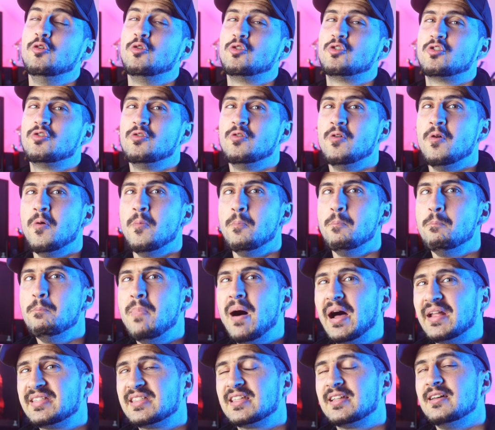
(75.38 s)
look,
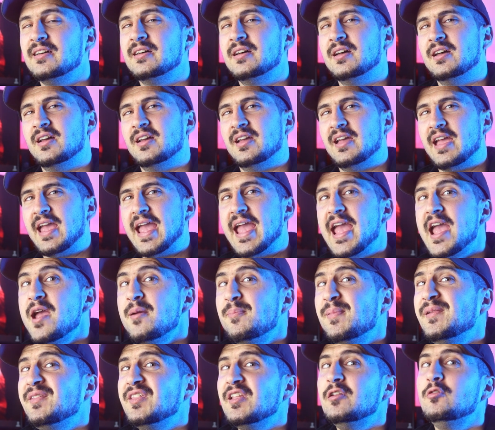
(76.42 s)
but
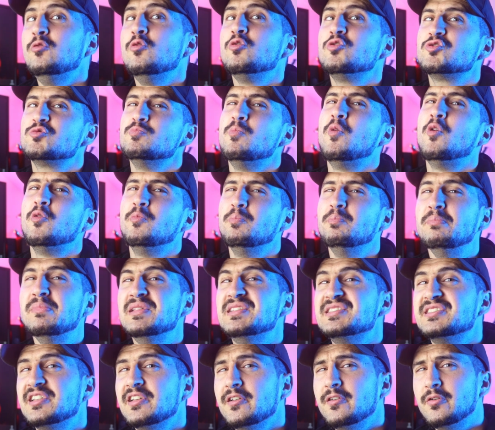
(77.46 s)
everything looks more
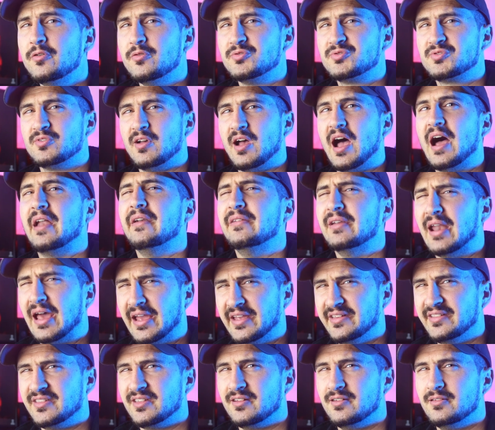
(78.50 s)
mysterious at
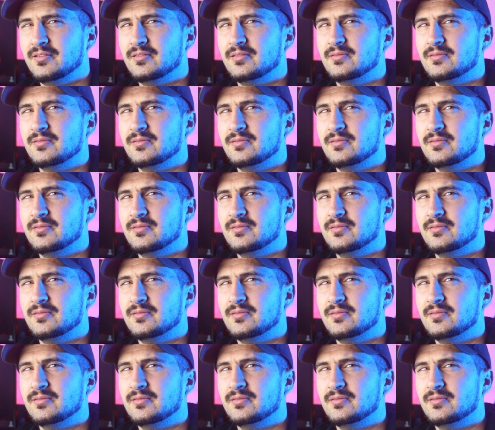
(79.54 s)
night.